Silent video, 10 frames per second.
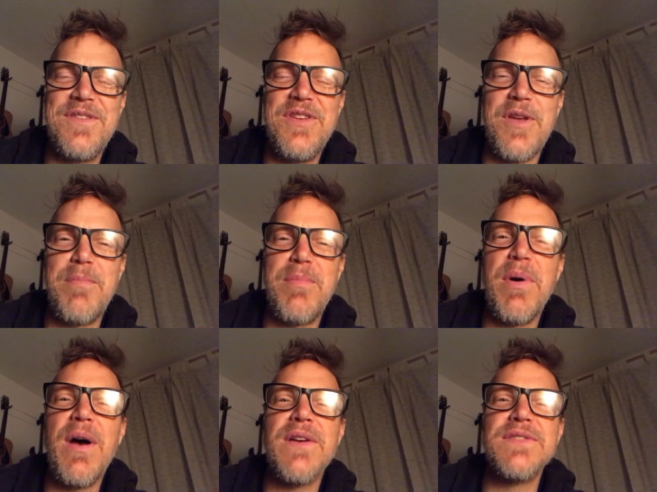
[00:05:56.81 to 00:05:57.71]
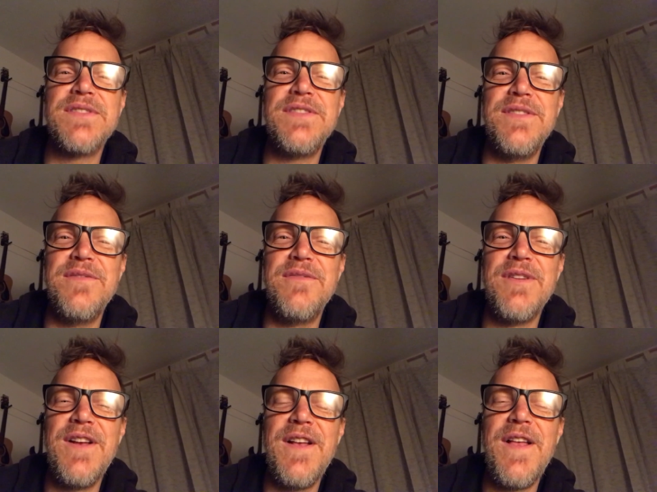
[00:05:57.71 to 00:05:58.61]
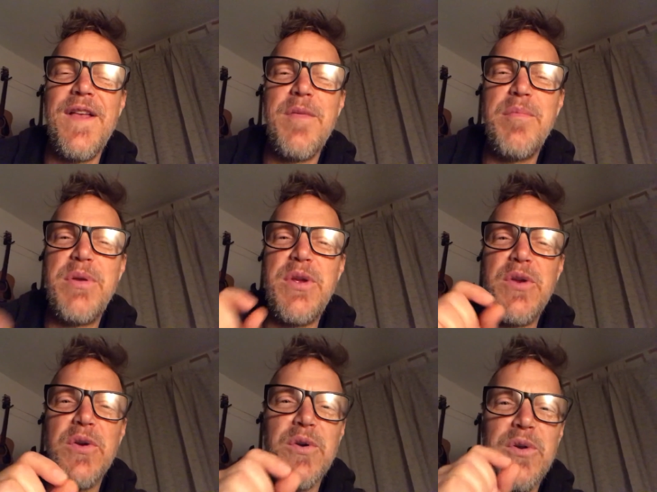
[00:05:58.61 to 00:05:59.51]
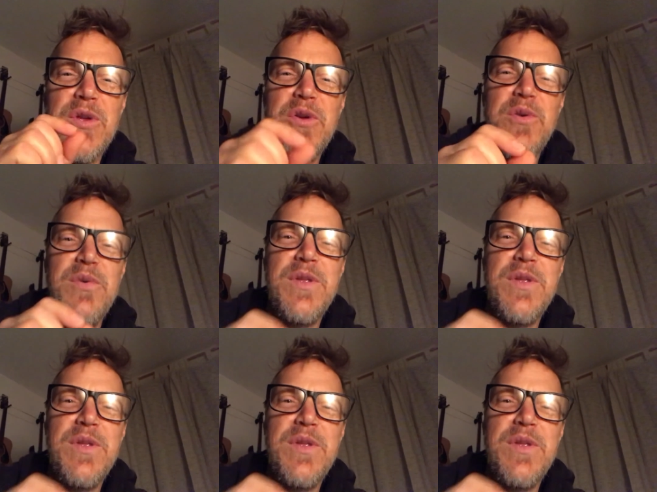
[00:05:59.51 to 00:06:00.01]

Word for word: That positive, pure you